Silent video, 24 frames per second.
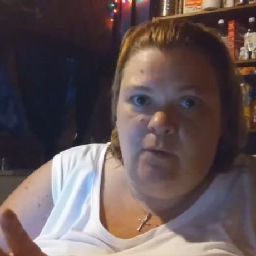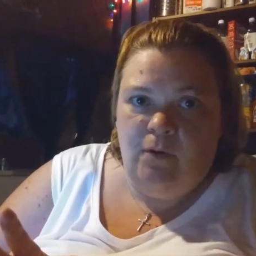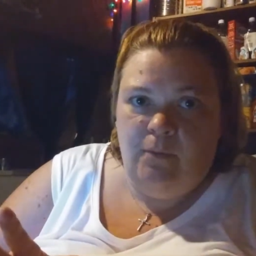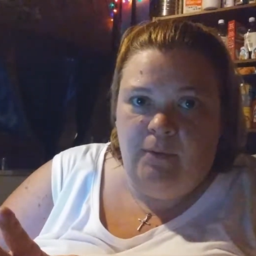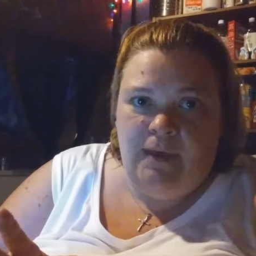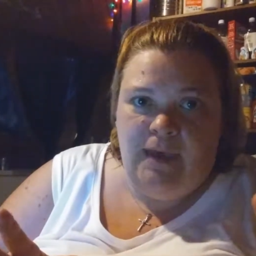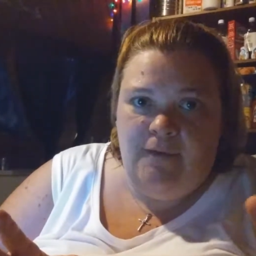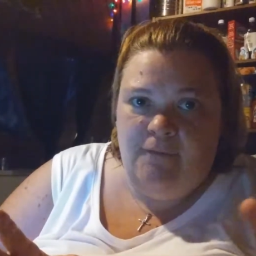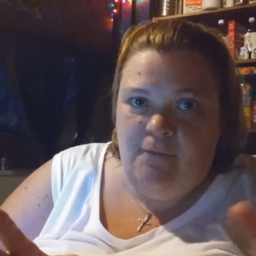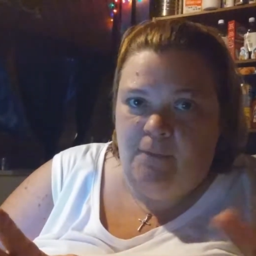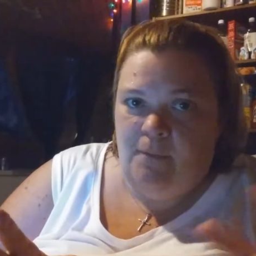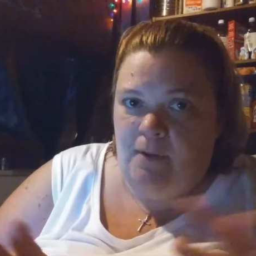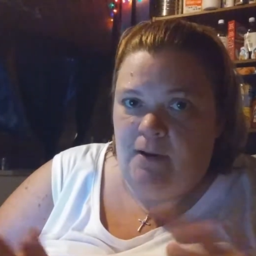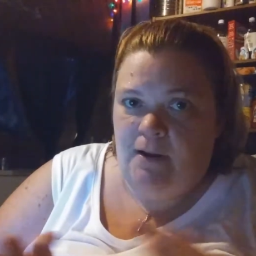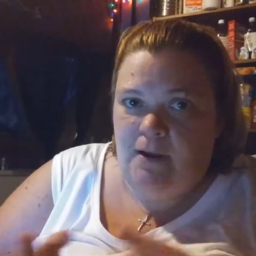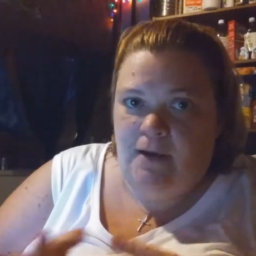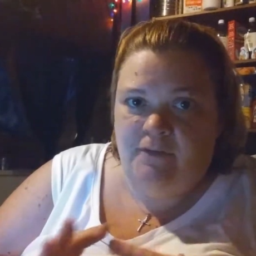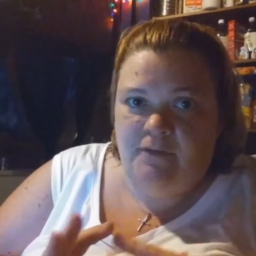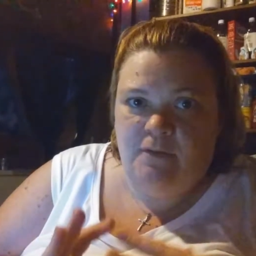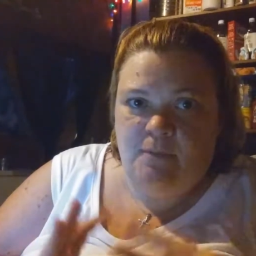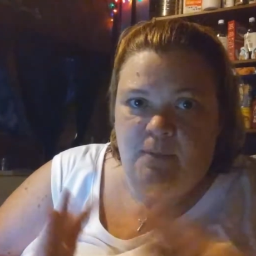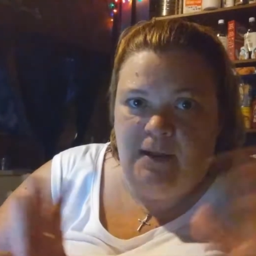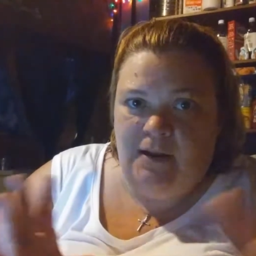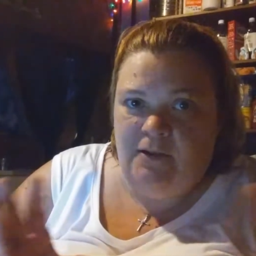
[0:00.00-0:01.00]
We gave them enough
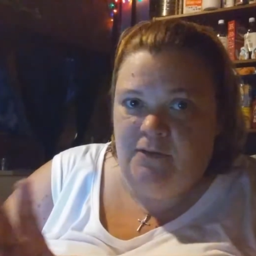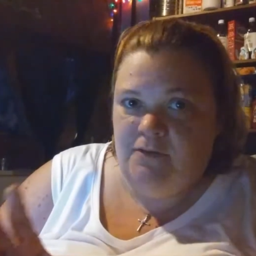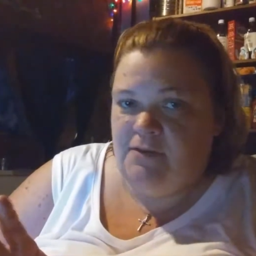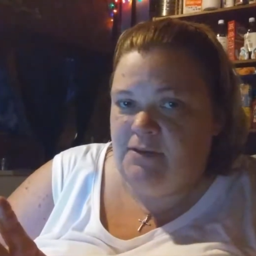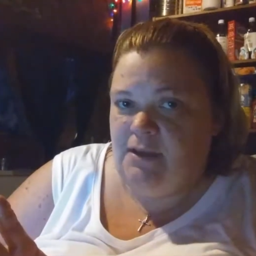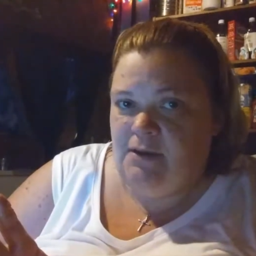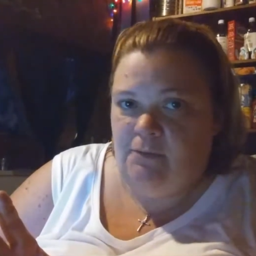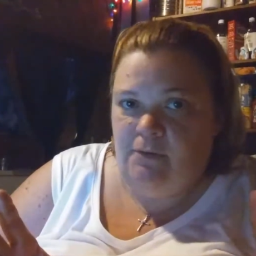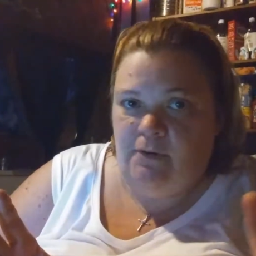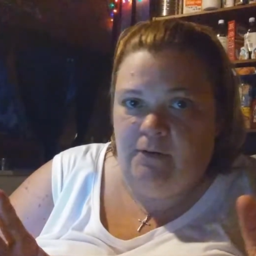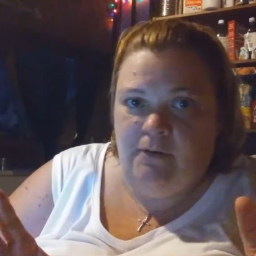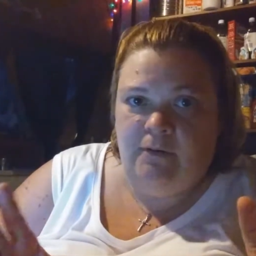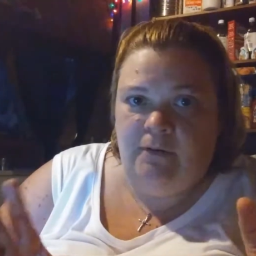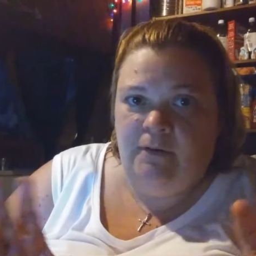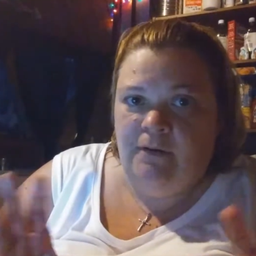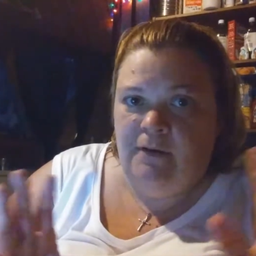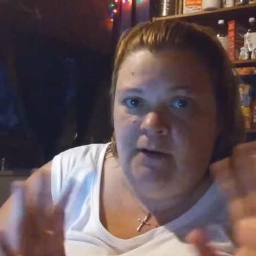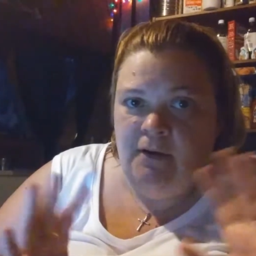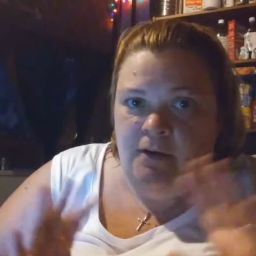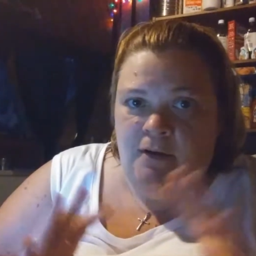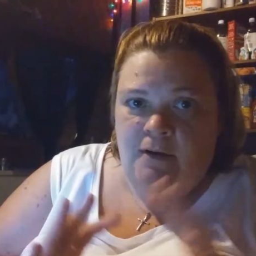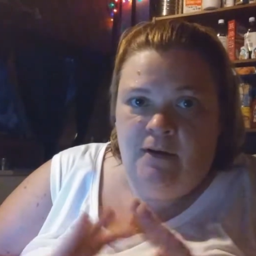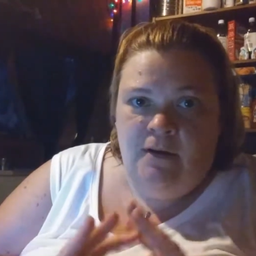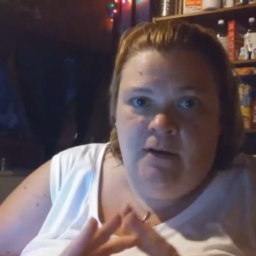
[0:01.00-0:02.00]
tomatoes. They were
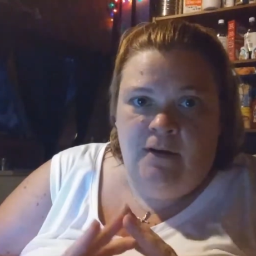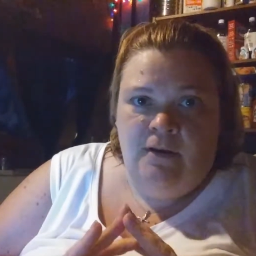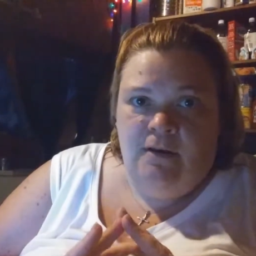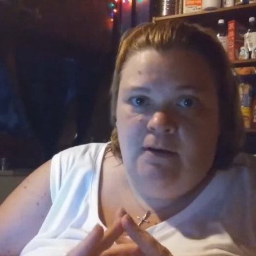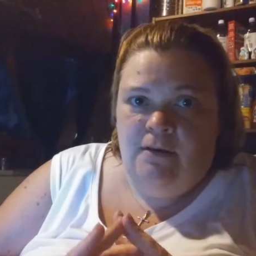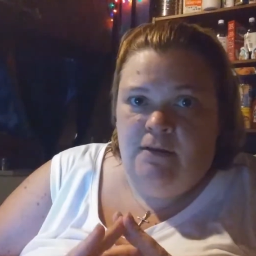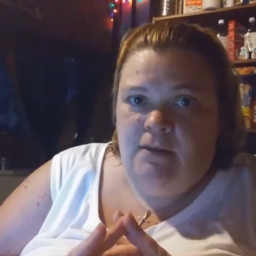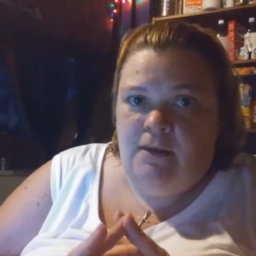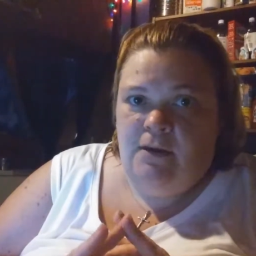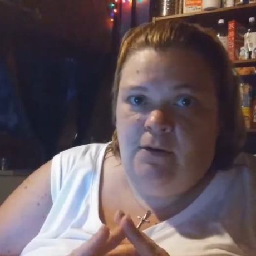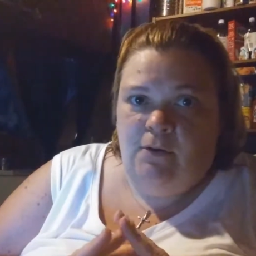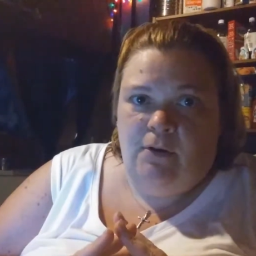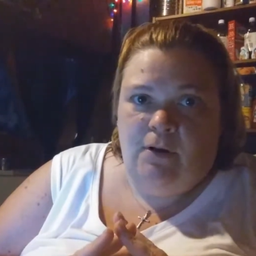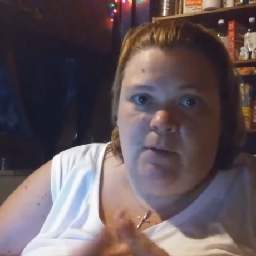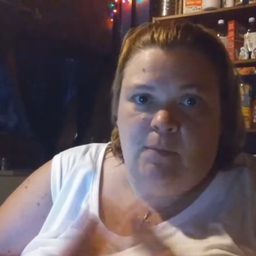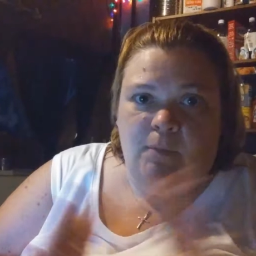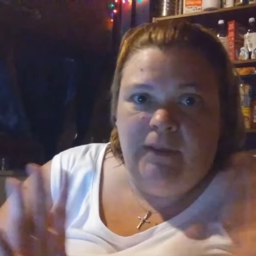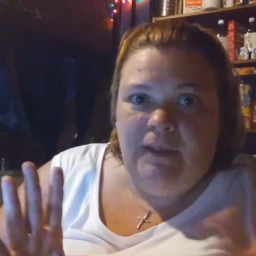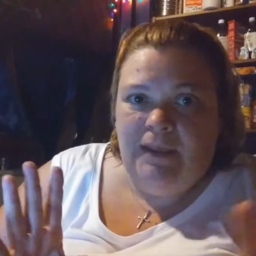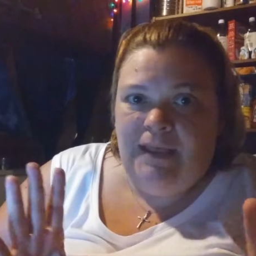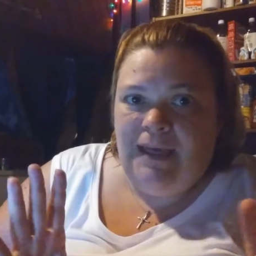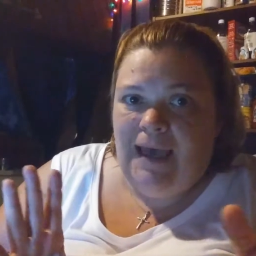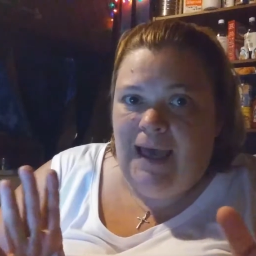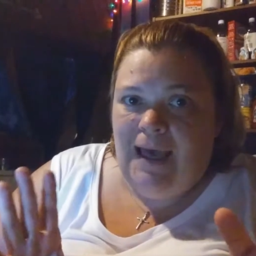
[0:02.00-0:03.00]

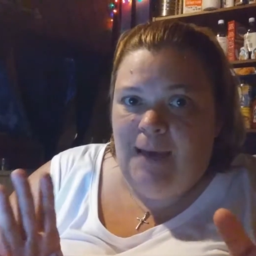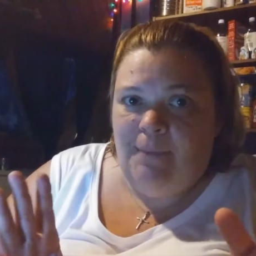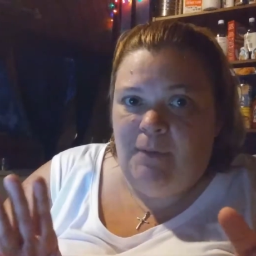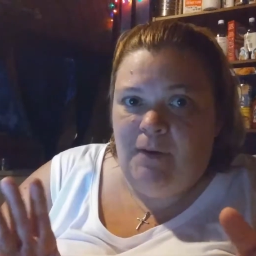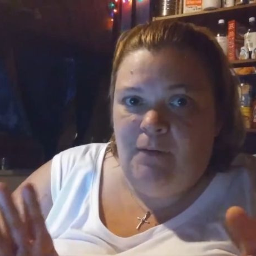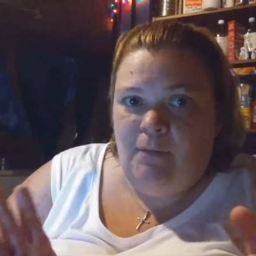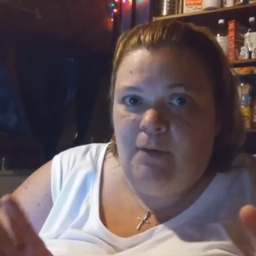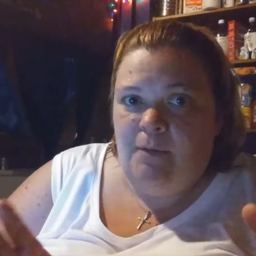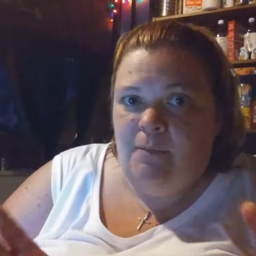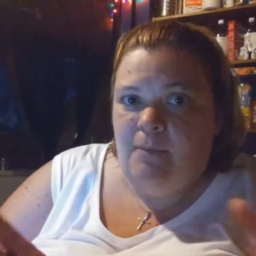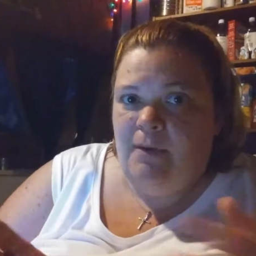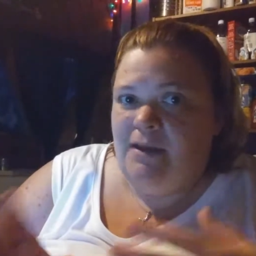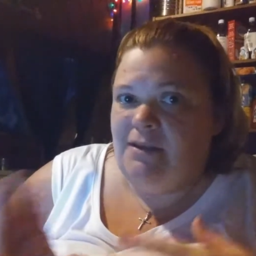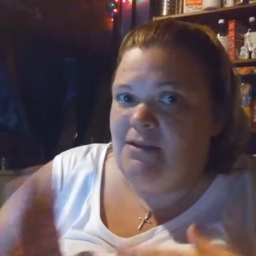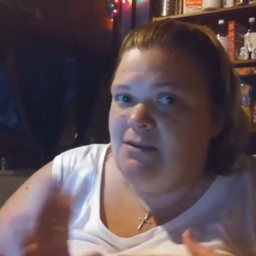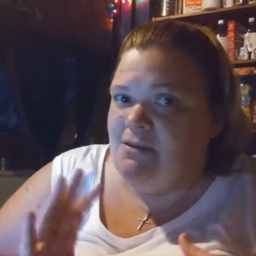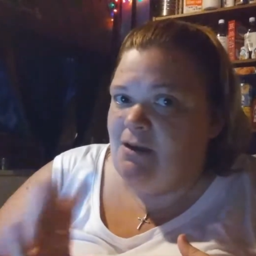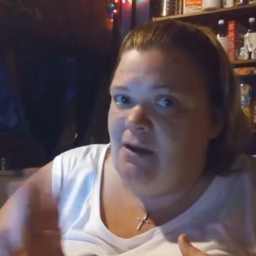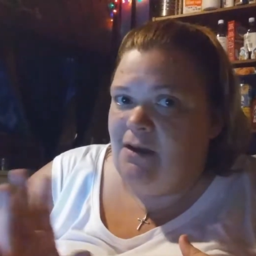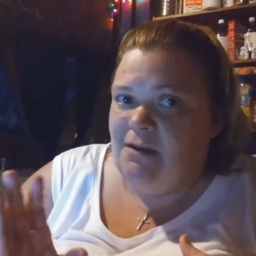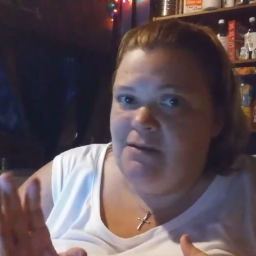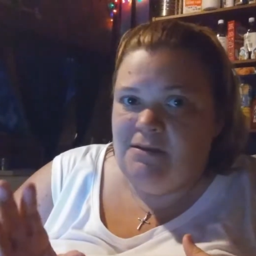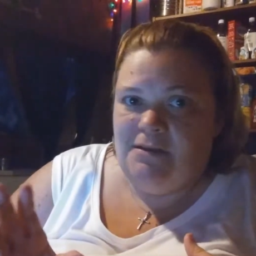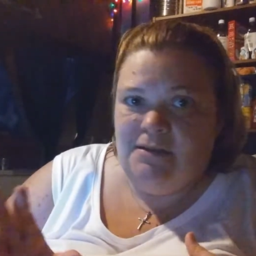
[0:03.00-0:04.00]
completely happy. We made
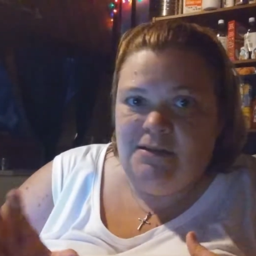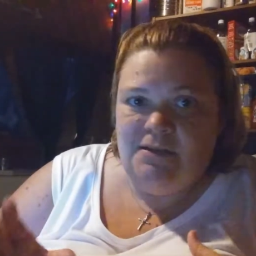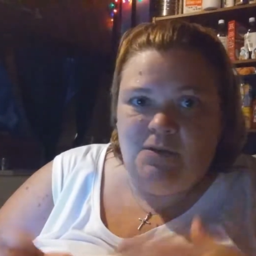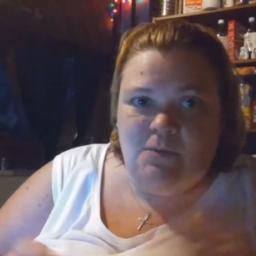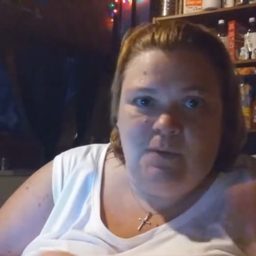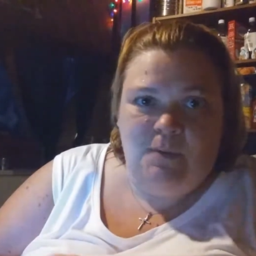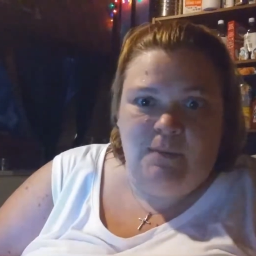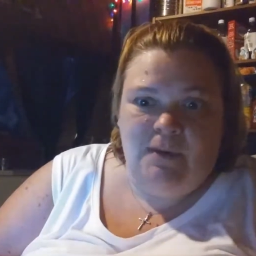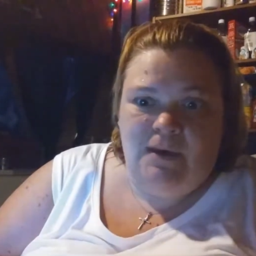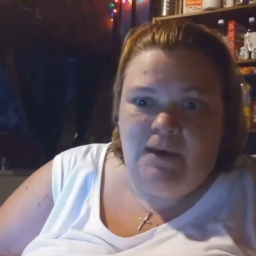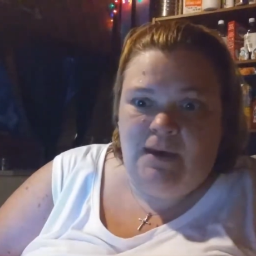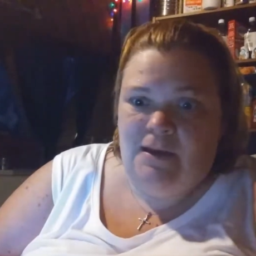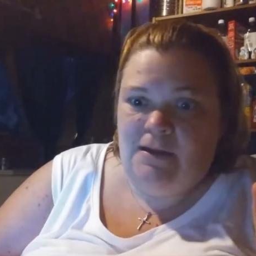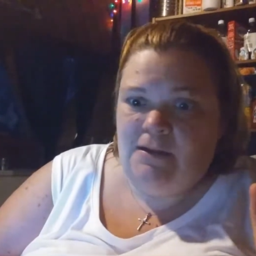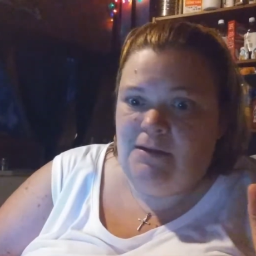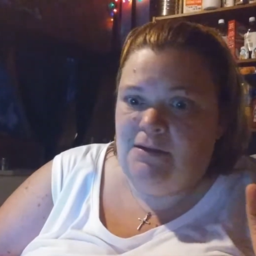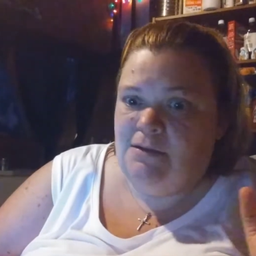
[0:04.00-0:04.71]
sauces, we made